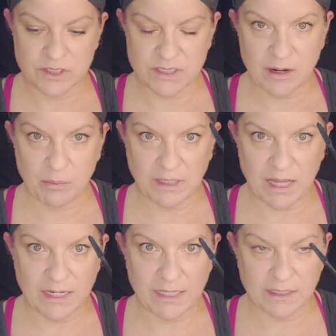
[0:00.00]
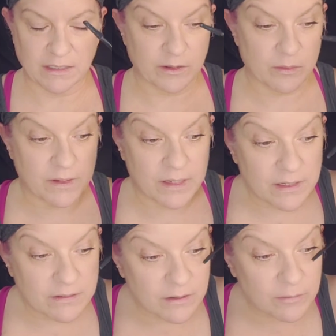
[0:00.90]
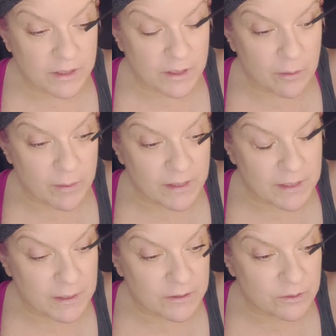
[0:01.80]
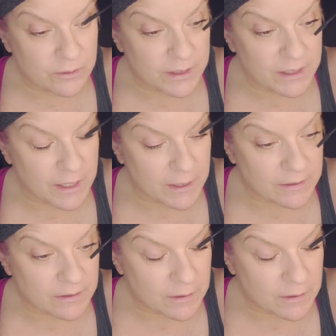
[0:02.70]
Just kind of blotting it a little bit, and then I'm going to go back in and do it again.